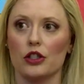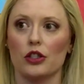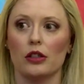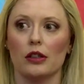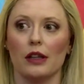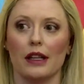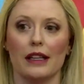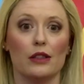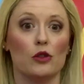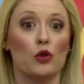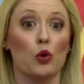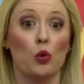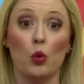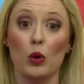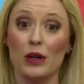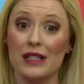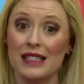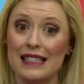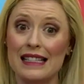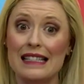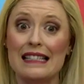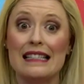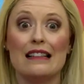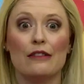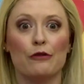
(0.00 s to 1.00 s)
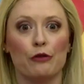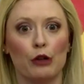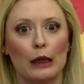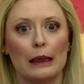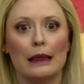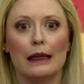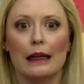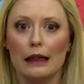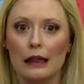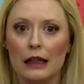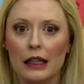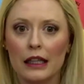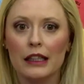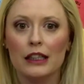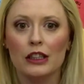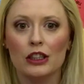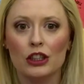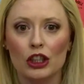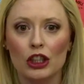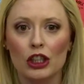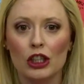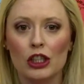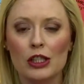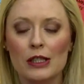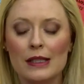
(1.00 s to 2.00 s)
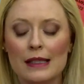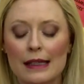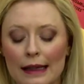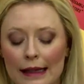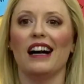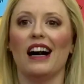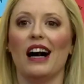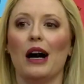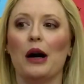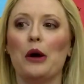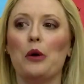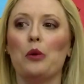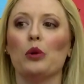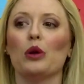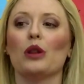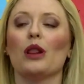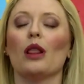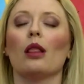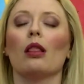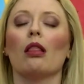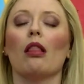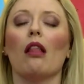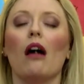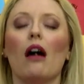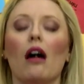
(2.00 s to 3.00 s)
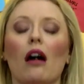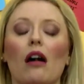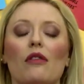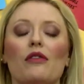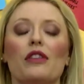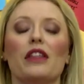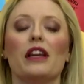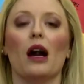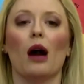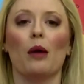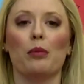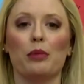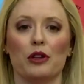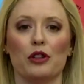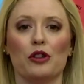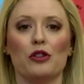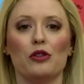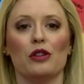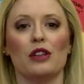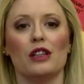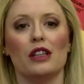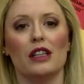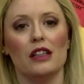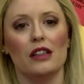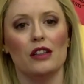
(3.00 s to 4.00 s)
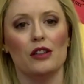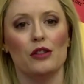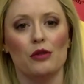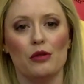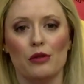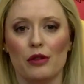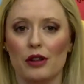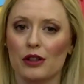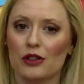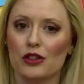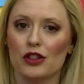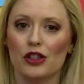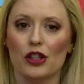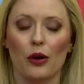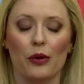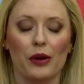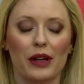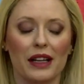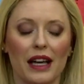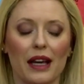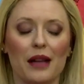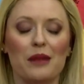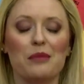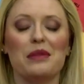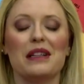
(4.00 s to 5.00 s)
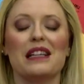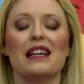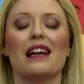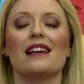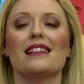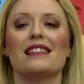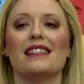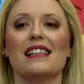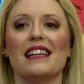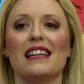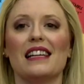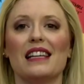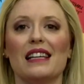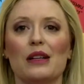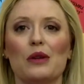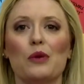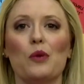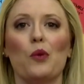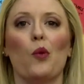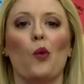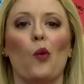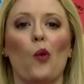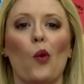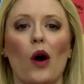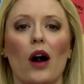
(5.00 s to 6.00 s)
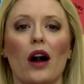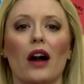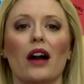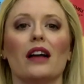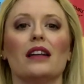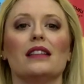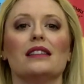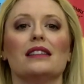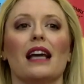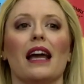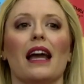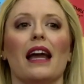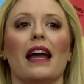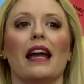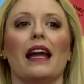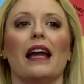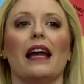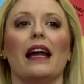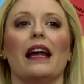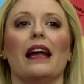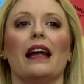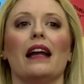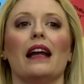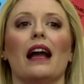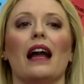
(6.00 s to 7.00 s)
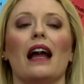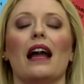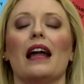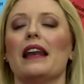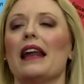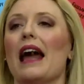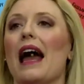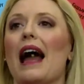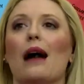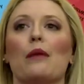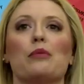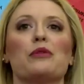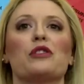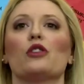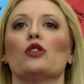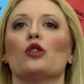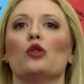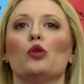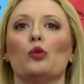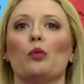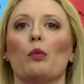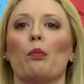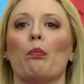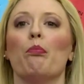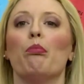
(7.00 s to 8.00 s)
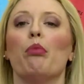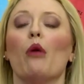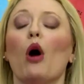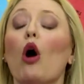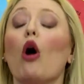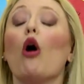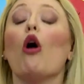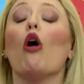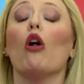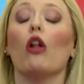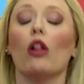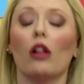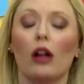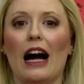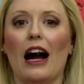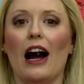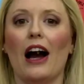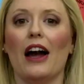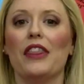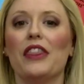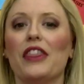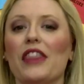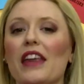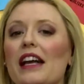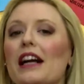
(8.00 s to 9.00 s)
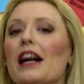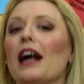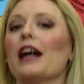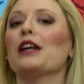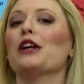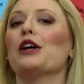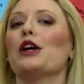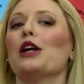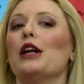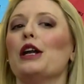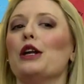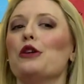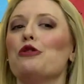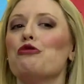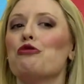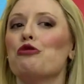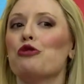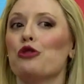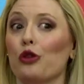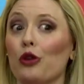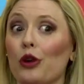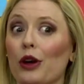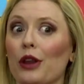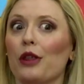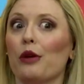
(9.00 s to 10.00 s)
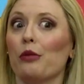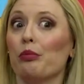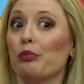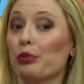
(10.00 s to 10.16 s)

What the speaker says: like 20 different characters. I would love the opportunity to do this show again because it was an absolute ball. I think I could enjoy the